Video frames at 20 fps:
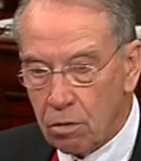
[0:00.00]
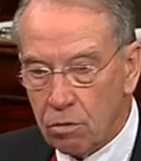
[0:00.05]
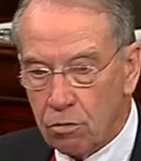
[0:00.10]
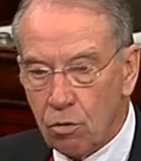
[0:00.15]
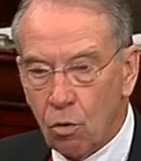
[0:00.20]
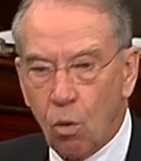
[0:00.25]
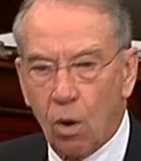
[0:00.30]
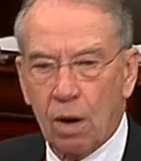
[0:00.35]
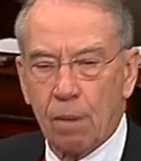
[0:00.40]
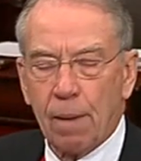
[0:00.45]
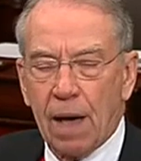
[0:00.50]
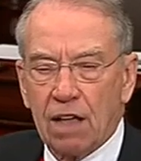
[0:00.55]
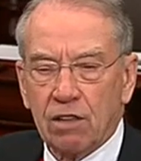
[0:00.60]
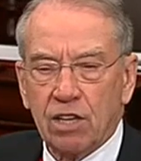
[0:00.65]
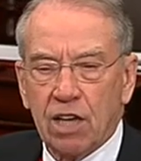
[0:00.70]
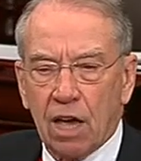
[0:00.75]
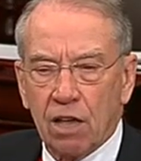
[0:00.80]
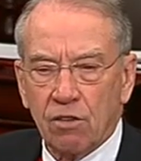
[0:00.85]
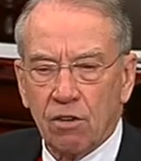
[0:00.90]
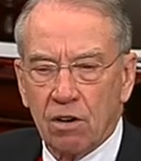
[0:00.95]
So what about
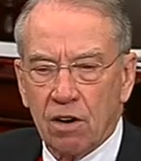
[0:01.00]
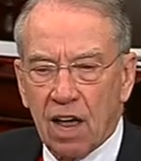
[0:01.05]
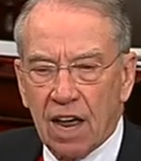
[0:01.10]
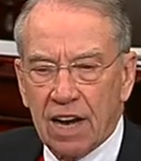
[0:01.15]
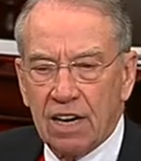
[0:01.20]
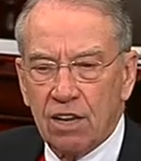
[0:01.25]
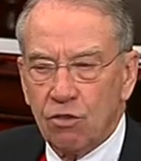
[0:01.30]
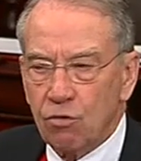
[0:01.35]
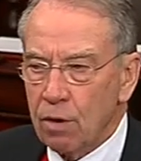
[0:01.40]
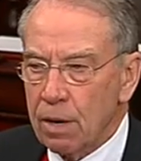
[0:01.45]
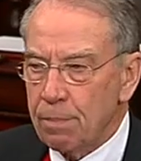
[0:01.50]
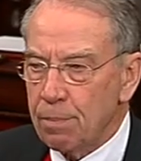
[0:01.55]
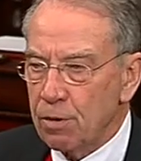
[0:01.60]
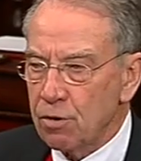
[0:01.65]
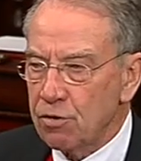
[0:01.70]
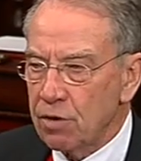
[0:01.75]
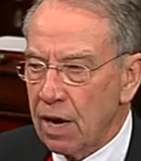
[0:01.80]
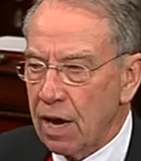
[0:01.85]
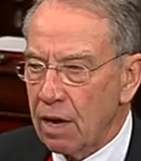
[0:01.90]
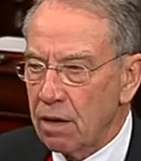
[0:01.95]
the other
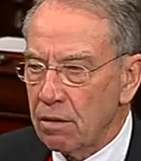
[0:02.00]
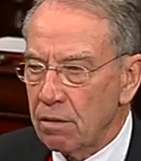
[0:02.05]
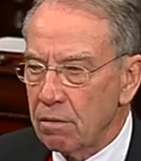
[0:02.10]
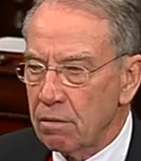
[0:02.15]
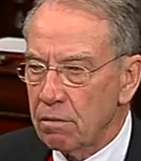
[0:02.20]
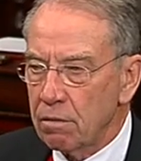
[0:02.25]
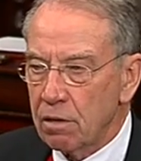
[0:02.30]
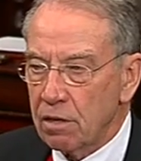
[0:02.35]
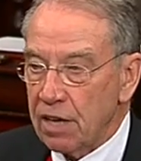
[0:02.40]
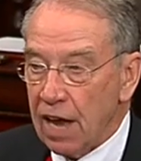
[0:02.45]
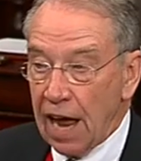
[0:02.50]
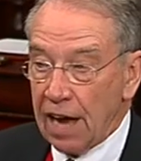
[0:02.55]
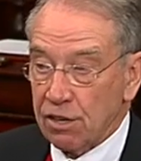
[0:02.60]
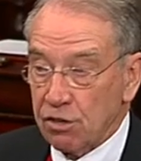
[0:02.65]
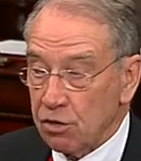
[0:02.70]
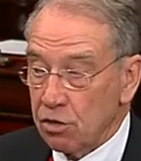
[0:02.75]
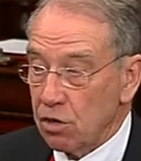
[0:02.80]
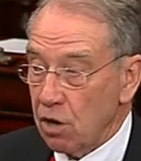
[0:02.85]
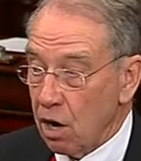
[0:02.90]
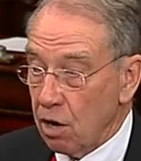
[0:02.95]
93%? The
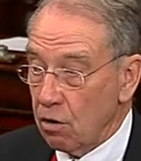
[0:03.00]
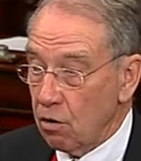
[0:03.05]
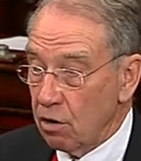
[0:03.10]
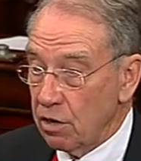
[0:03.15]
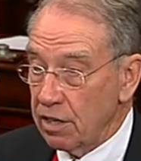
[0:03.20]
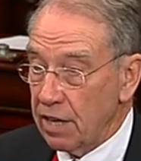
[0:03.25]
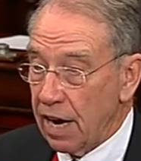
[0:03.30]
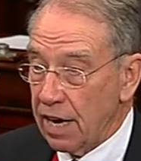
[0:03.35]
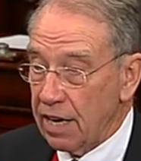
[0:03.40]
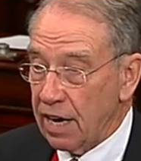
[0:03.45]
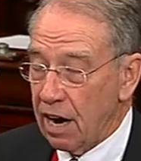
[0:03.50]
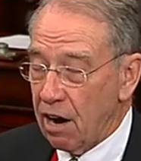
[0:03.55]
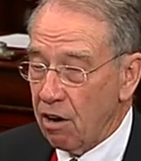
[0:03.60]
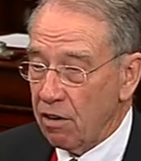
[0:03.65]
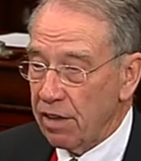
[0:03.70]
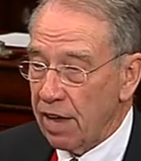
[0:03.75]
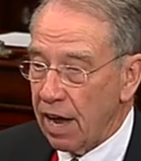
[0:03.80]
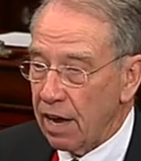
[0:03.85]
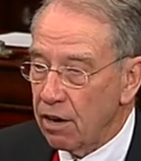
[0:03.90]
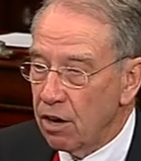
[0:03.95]
taxes aren't going to take care of
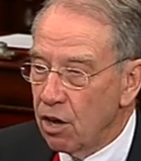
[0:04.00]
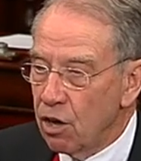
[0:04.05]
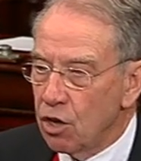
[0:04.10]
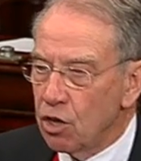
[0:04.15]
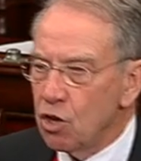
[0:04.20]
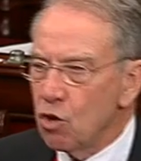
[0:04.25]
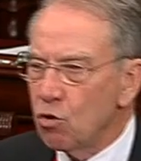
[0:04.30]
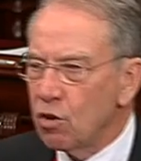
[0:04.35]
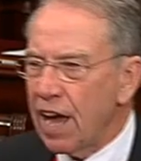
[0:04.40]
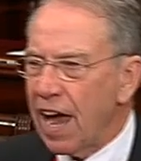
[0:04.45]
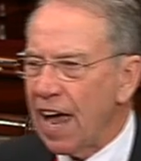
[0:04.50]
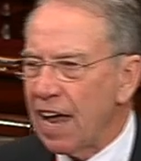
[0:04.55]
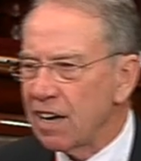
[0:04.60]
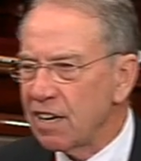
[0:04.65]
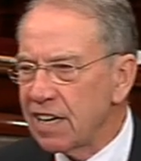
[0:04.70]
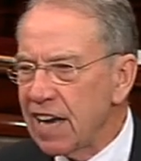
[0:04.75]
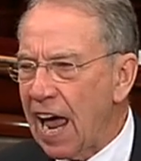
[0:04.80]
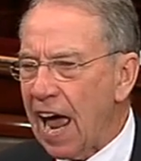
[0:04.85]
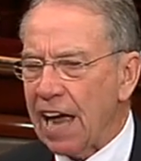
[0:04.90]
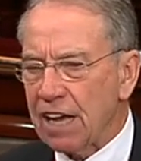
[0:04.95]
that. You can't
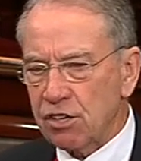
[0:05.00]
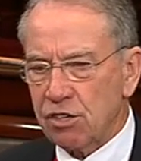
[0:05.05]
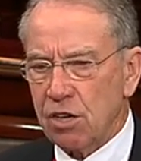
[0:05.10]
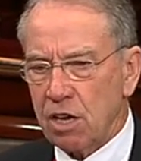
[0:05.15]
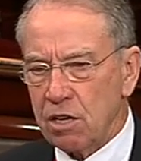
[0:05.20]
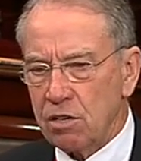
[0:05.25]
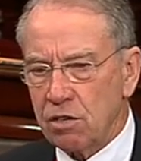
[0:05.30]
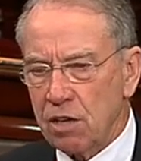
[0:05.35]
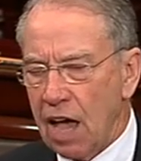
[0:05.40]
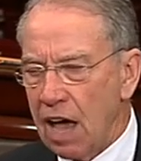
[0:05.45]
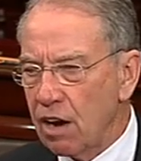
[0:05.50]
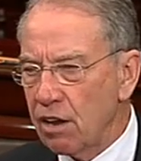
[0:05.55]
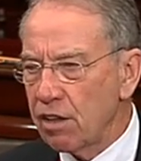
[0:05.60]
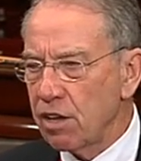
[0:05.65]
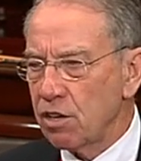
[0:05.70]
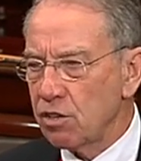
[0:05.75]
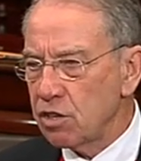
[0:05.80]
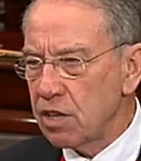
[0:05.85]
tax us out of this